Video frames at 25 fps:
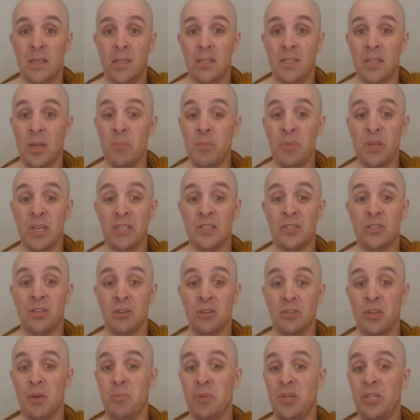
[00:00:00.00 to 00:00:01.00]

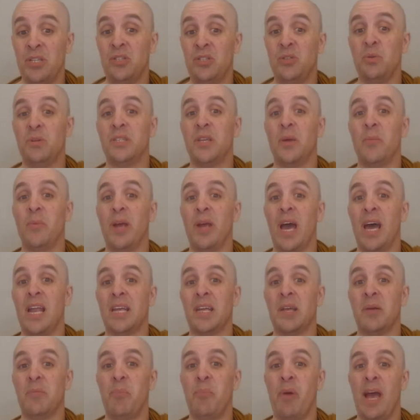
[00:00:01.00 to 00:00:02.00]
Somebody's doing something out
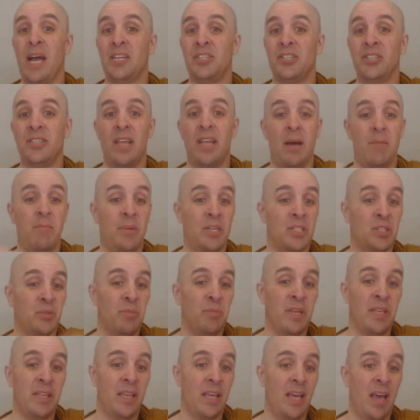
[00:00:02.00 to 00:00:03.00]
of compassion, that must
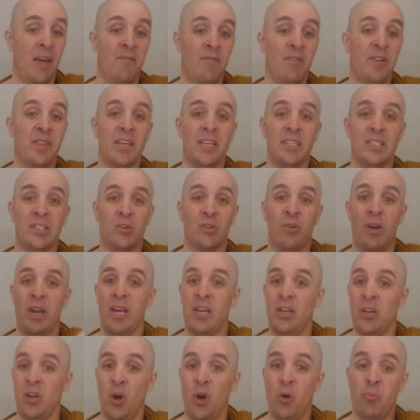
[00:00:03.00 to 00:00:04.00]
mean that everything's
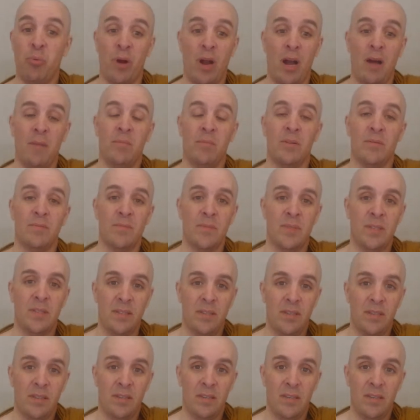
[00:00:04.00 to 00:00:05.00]
great, no problem.
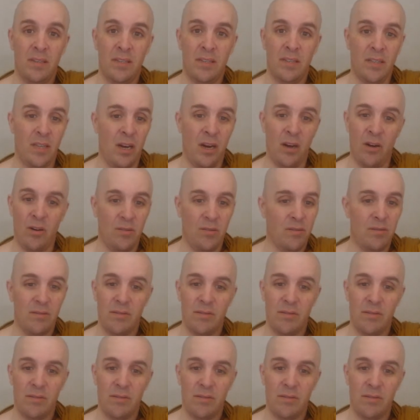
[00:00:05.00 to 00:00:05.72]
No,